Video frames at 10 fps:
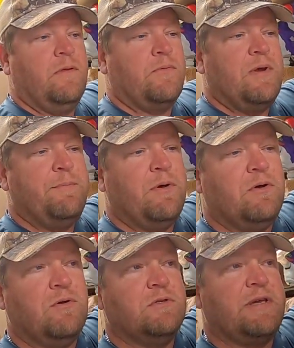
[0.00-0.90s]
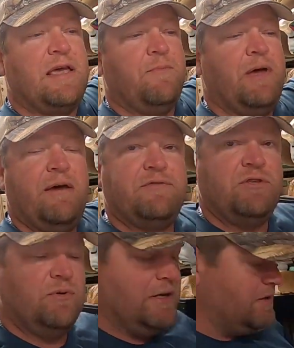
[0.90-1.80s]
3 bowls, and we have
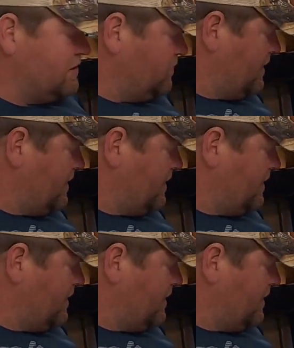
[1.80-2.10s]
2 lids as